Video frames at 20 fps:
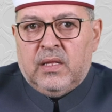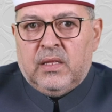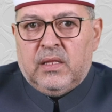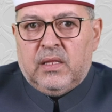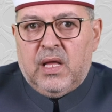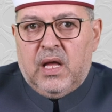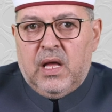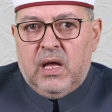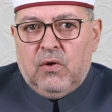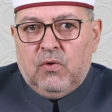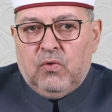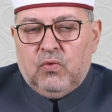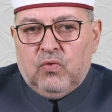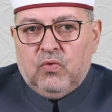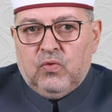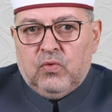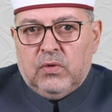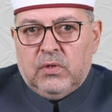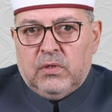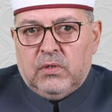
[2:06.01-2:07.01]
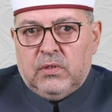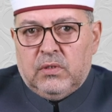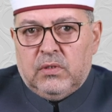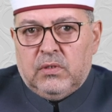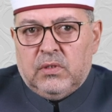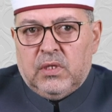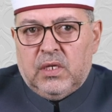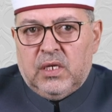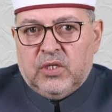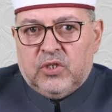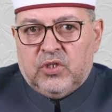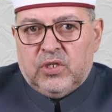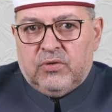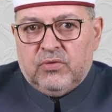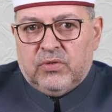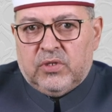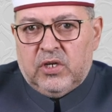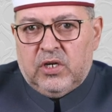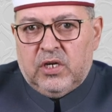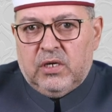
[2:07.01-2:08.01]
Now, the lecture
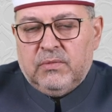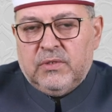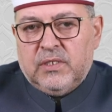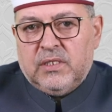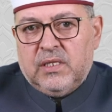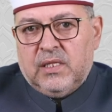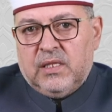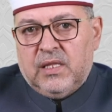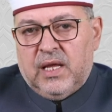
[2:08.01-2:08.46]
terms,